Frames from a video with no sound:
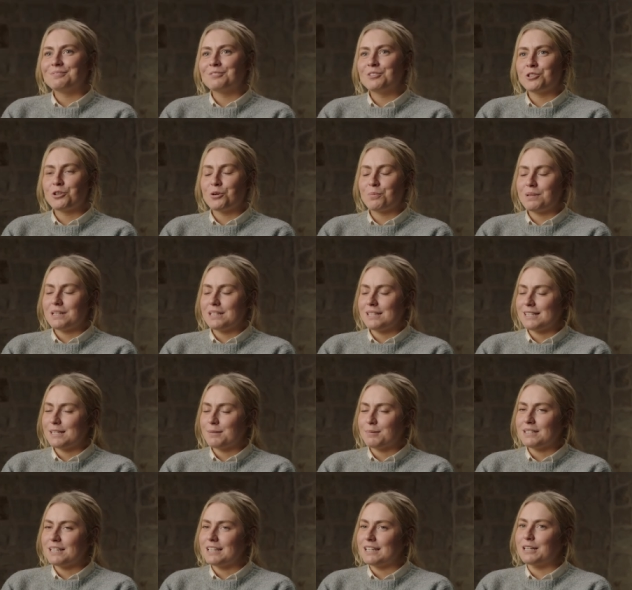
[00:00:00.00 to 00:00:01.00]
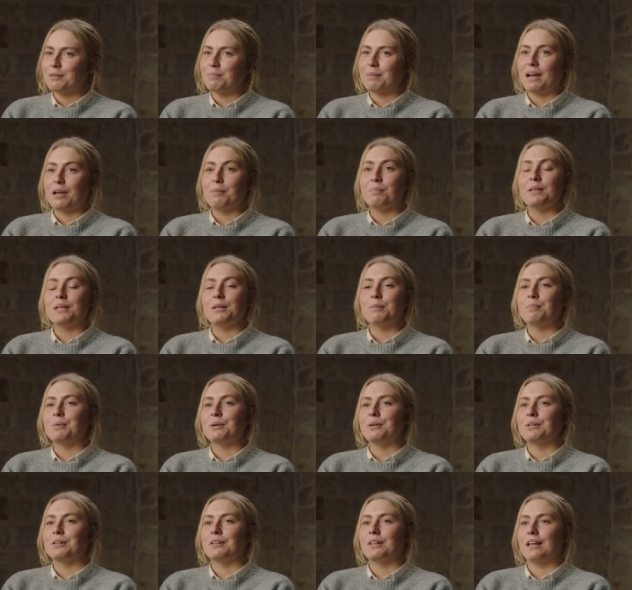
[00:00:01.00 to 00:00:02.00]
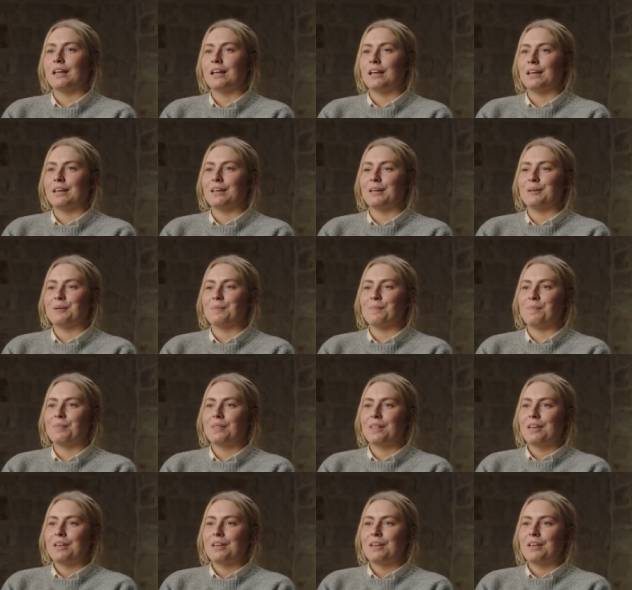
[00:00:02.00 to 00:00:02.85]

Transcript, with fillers: Don't be intimidated by people. Um,